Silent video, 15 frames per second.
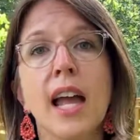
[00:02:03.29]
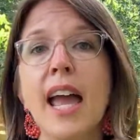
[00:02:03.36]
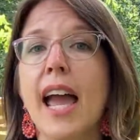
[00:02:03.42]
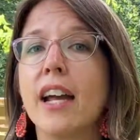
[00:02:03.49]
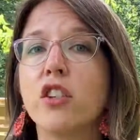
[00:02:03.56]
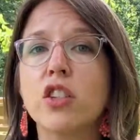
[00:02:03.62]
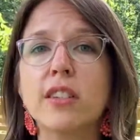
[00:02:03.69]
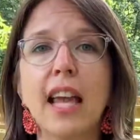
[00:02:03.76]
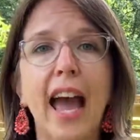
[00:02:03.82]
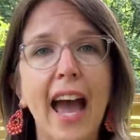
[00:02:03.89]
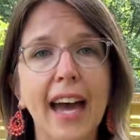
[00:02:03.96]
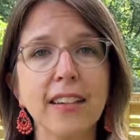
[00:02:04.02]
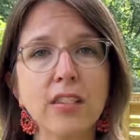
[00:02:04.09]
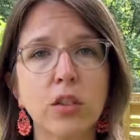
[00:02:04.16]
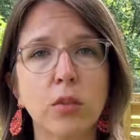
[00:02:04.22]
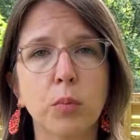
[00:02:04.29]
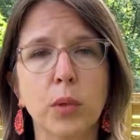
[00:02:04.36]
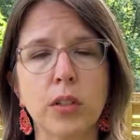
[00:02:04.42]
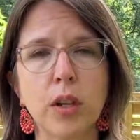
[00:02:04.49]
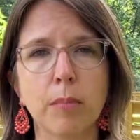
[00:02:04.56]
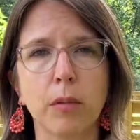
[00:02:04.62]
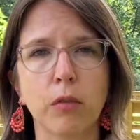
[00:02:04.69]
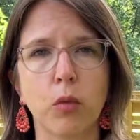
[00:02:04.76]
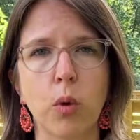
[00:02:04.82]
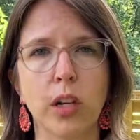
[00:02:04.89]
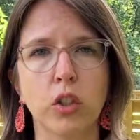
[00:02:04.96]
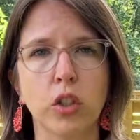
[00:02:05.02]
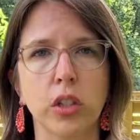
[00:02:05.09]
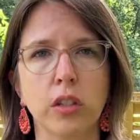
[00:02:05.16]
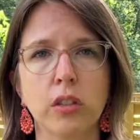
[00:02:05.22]
And just ask those presumptive
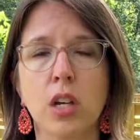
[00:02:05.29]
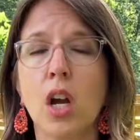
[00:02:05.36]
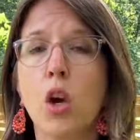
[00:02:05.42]
questions.